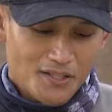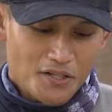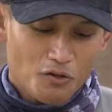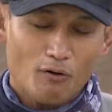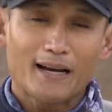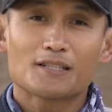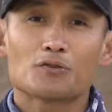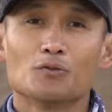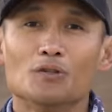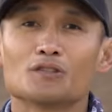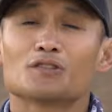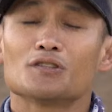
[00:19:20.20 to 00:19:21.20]
this is a great
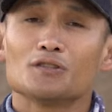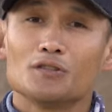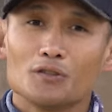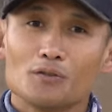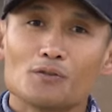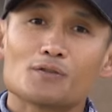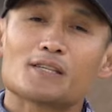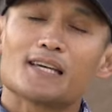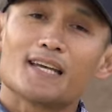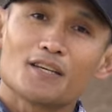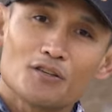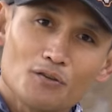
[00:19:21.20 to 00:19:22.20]
tool to use
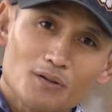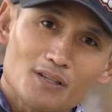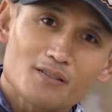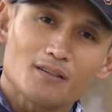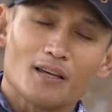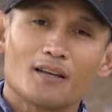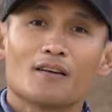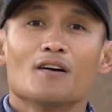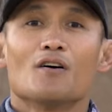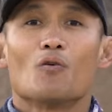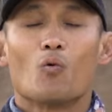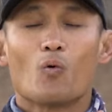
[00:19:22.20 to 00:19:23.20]
in unison
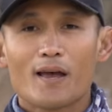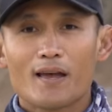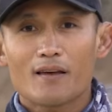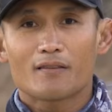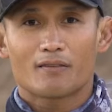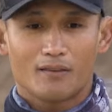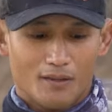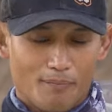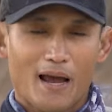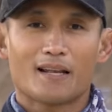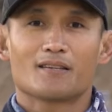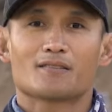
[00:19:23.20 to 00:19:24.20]
with the
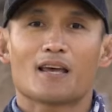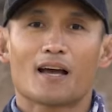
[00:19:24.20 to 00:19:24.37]
Mantis